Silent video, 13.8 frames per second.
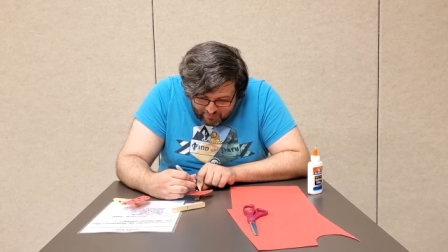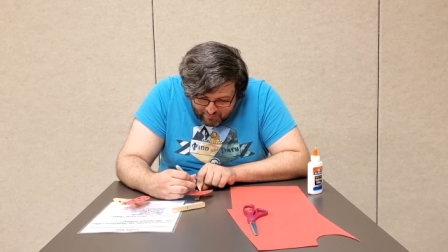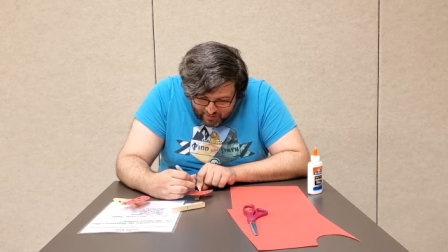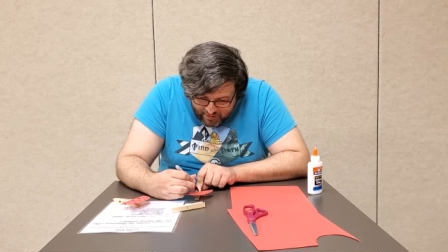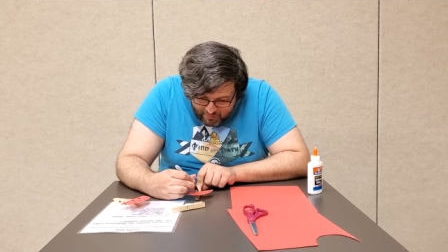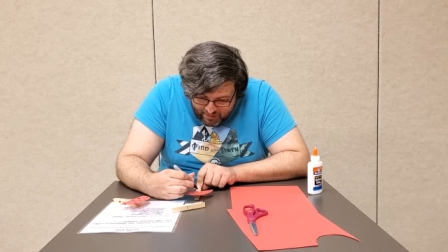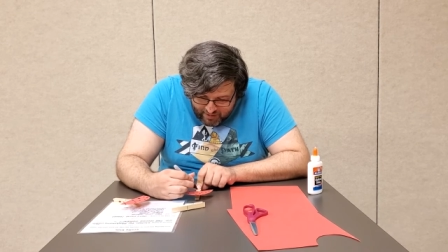
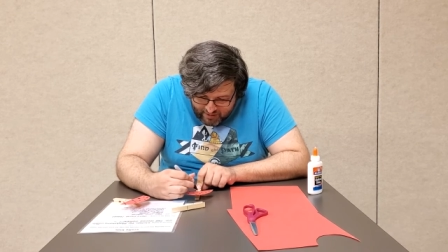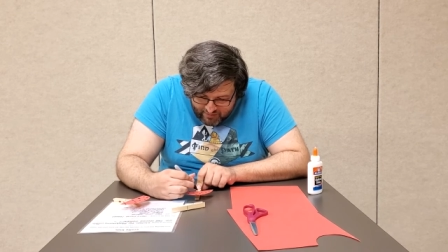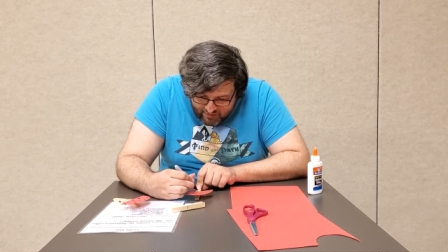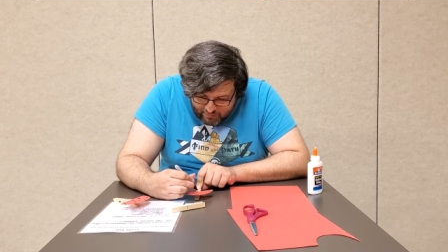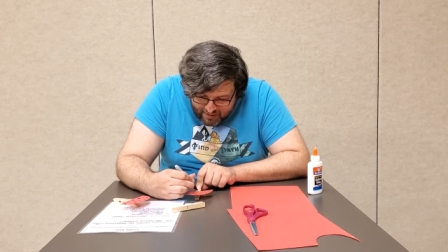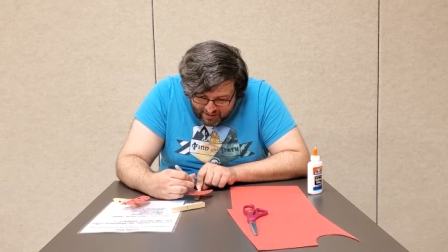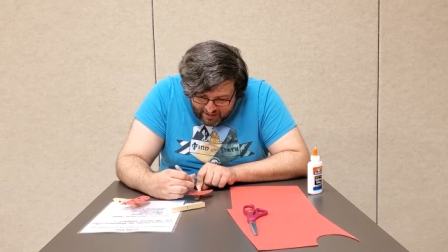maybe
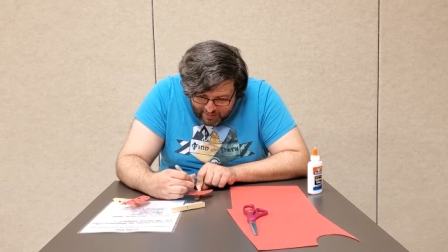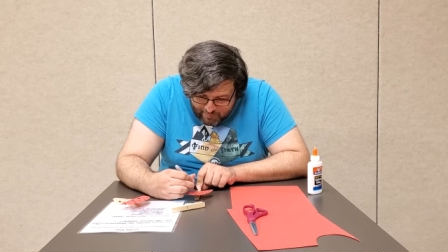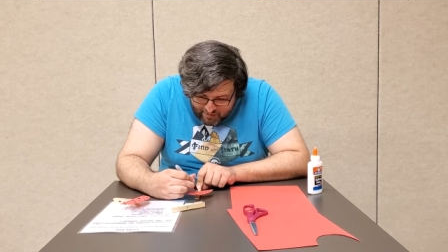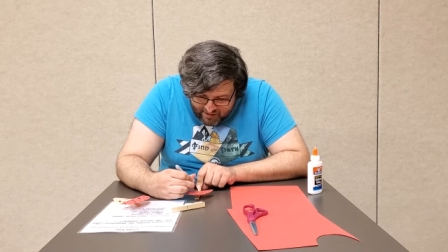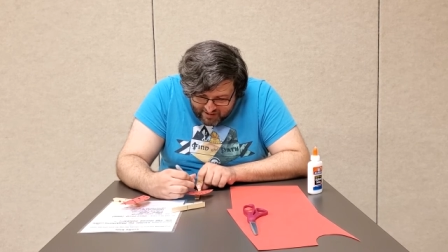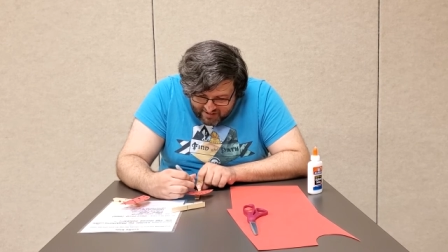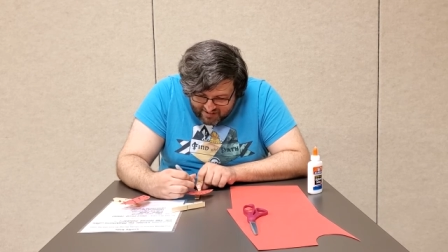some
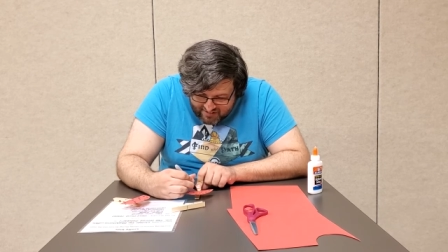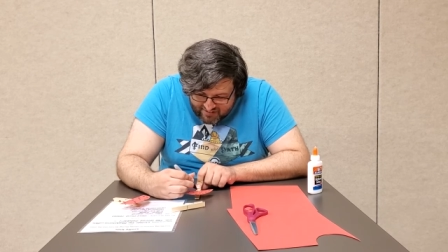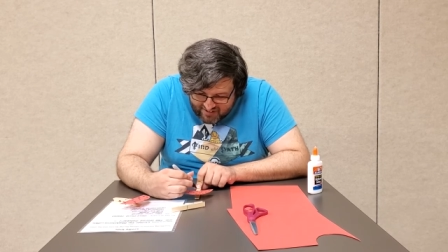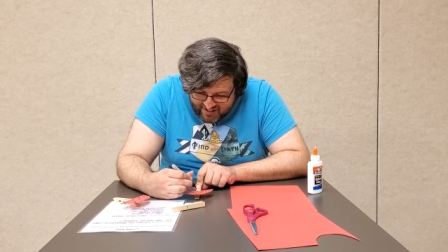eyebrows